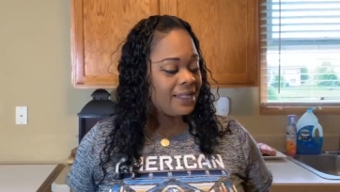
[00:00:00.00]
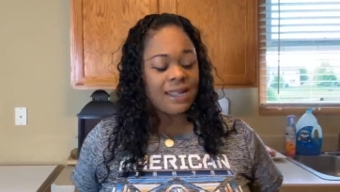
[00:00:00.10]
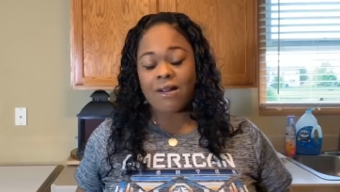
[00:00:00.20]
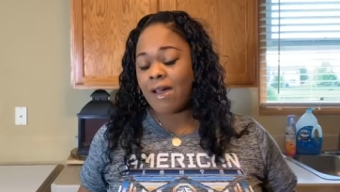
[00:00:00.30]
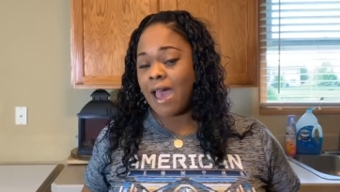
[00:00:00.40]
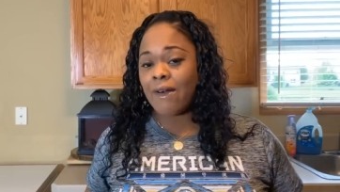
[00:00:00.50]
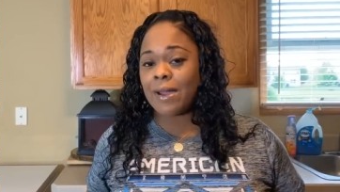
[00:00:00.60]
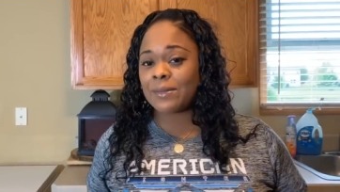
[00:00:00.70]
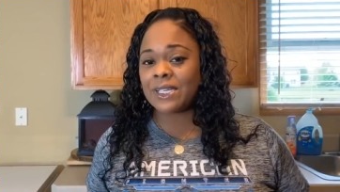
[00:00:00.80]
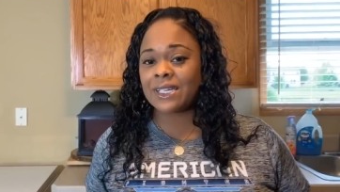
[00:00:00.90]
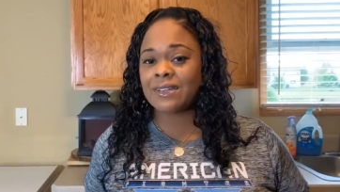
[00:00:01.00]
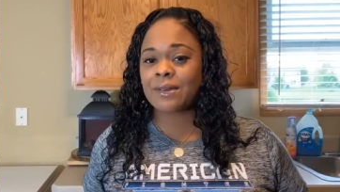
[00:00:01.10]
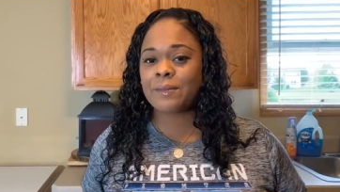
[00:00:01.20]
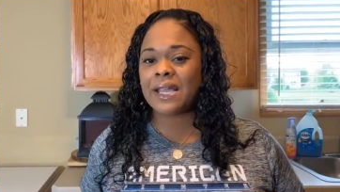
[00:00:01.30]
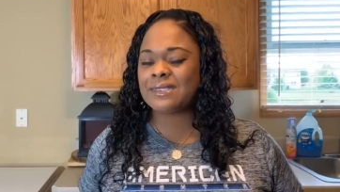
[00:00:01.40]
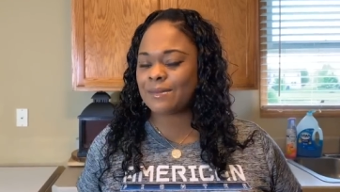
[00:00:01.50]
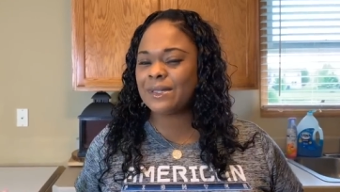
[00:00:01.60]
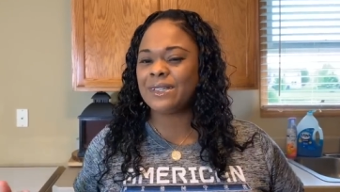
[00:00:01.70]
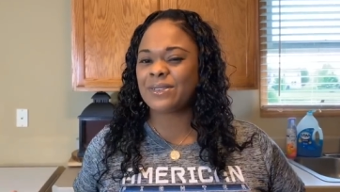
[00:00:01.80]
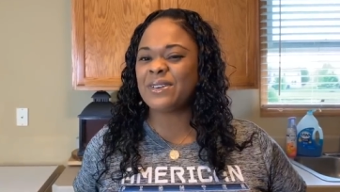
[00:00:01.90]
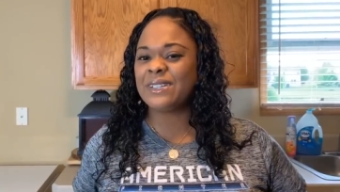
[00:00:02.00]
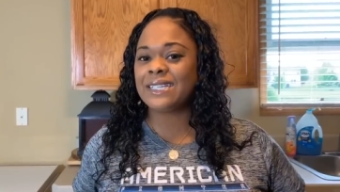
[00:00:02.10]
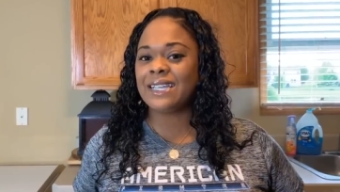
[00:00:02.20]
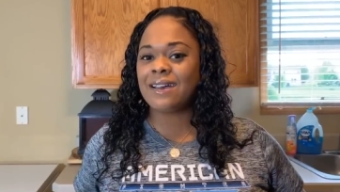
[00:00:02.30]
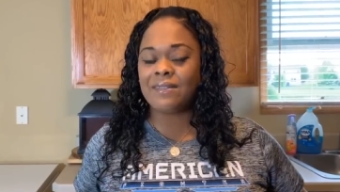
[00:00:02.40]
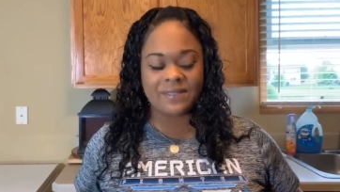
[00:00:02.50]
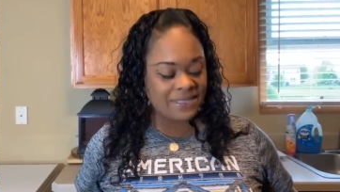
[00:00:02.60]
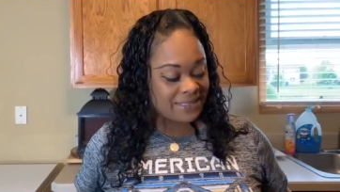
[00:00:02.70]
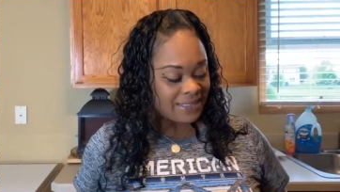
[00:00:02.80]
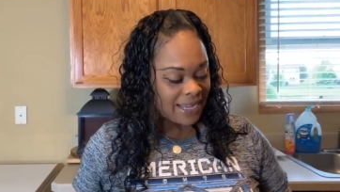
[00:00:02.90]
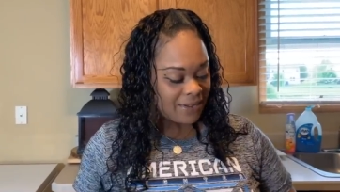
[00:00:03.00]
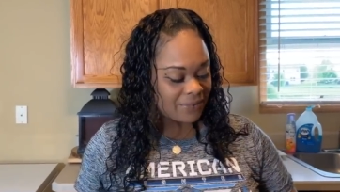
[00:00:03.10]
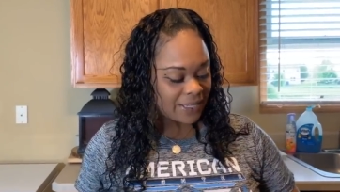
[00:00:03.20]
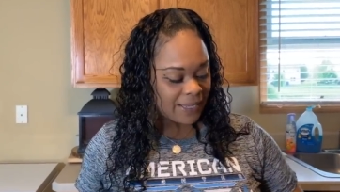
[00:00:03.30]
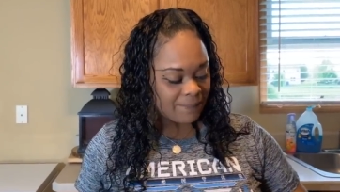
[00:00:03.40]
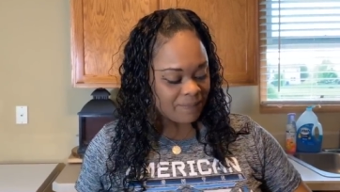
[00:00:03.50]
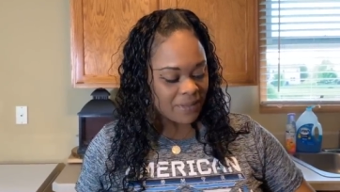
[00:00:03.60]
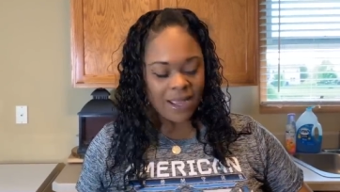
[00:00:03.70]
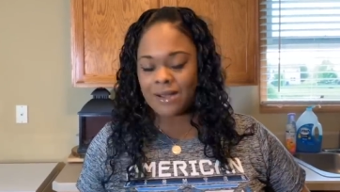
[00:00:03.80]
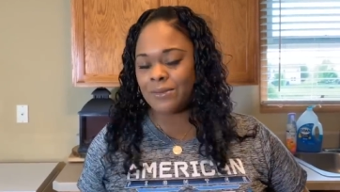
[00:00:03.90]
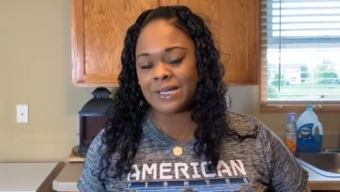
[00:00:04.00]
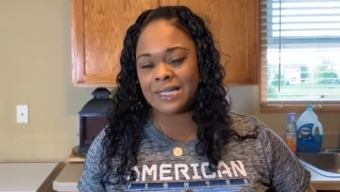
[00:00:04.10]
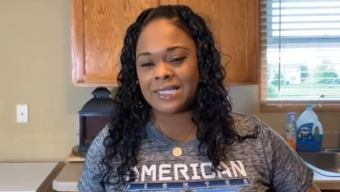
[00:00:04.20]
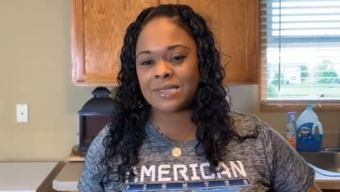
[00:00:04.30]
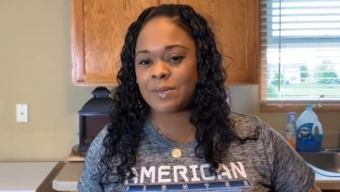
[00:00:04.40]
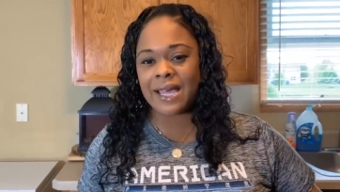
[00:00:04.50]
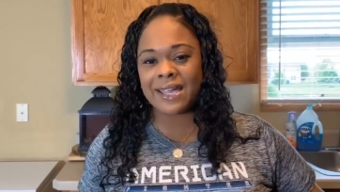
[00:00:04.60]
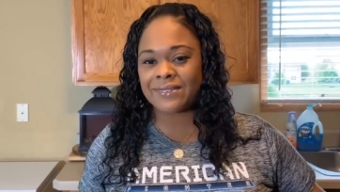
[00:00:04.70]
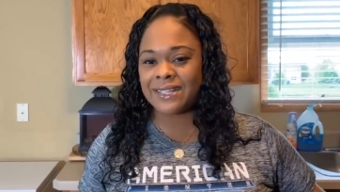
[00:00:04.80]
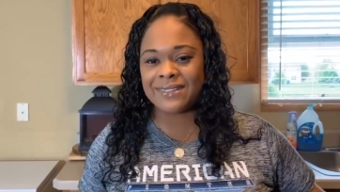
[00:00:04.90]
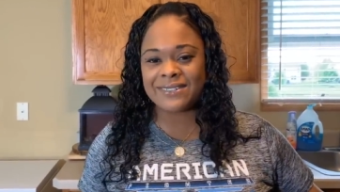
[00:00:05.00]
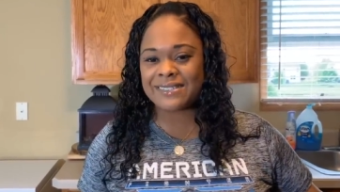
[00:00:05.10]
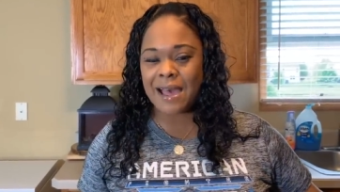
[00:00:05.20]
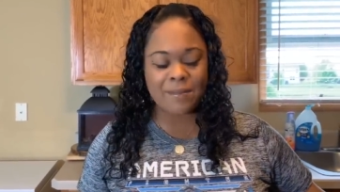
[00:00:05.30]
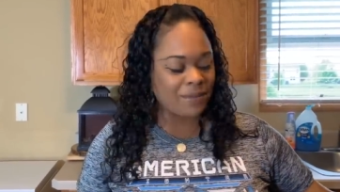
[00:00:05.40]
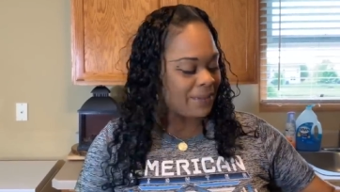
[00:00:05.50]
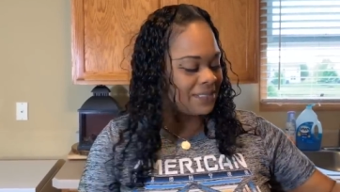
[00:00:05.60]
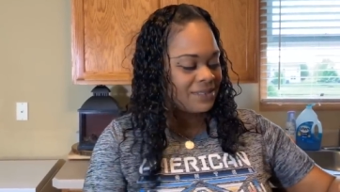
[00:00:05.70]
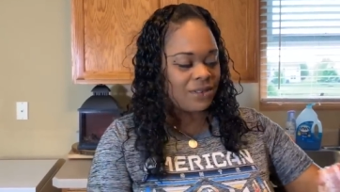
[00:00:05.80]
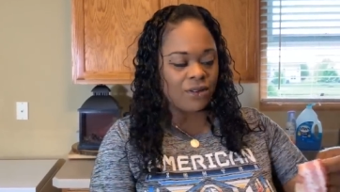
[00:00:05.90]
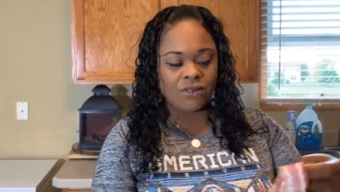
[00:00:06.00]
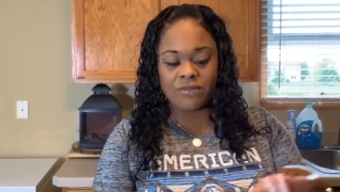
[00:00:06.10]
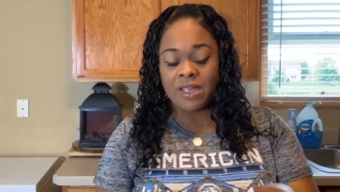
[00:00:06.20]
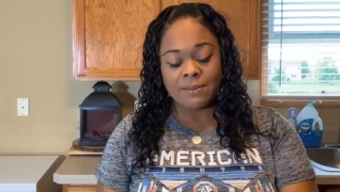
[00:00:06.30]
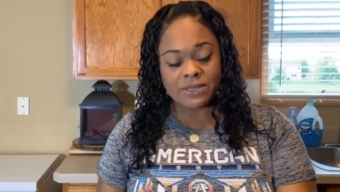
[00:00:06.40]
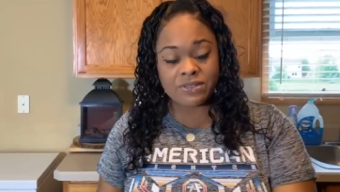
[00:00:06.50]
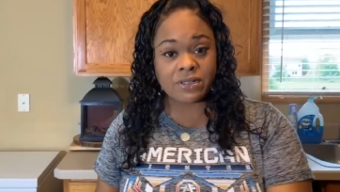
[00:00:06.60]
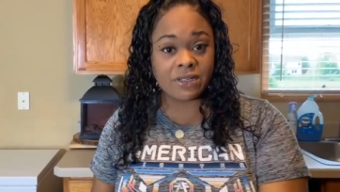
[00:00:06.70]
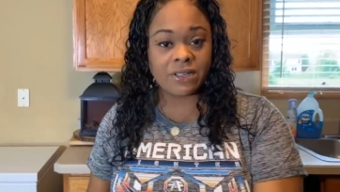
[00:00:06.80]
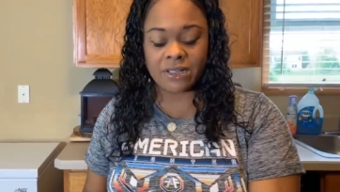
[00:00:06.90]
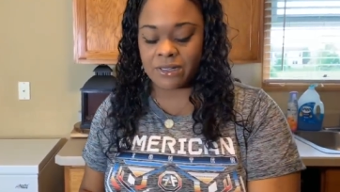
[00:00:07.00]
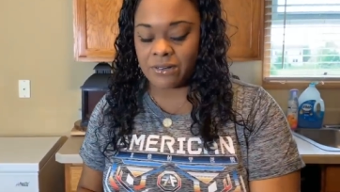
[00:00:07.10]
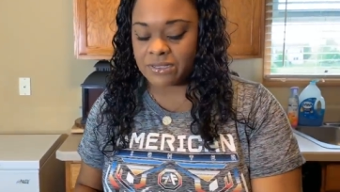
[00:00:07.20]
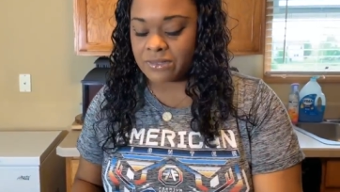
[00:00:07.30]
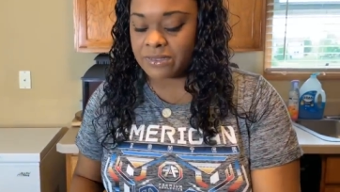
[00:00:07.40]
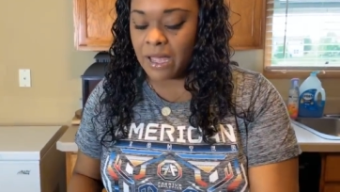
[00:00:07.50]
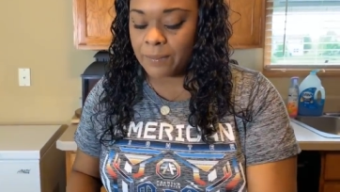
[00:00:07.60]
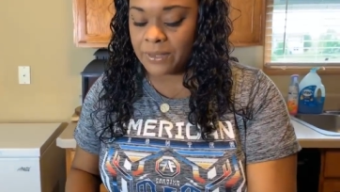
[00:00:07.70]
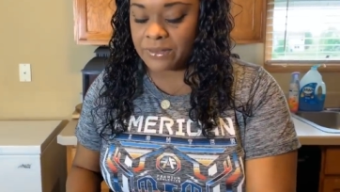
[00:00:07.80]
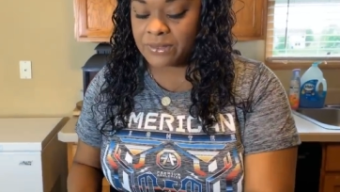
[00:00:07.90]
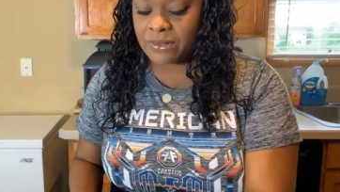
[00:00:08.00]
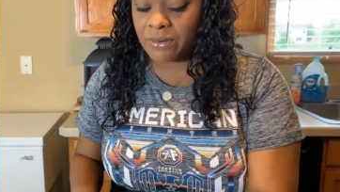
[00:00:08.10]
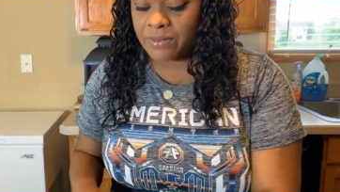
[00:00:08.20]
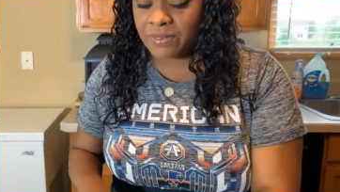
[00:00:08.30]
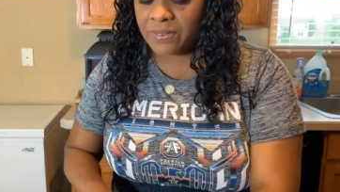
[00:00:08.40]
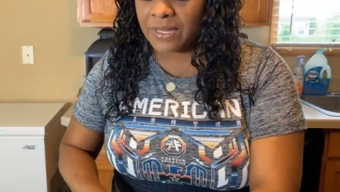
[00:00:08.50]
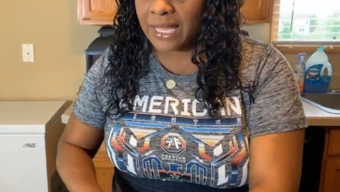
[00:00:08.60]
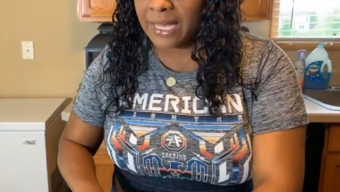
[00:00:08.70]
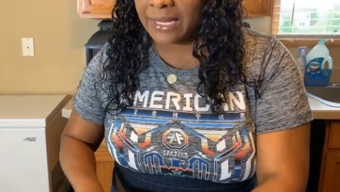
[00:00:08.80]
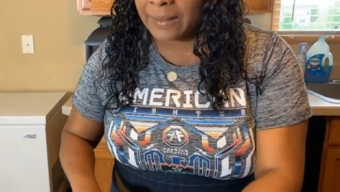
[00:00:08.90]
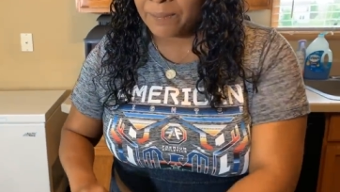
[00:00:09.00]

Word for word: Now, how I'm gonna cook mine is I'm gonna throw it in the oven today, okay? I don't want any splattering on top of my stove, but you can cook yours on top of your stove if you like.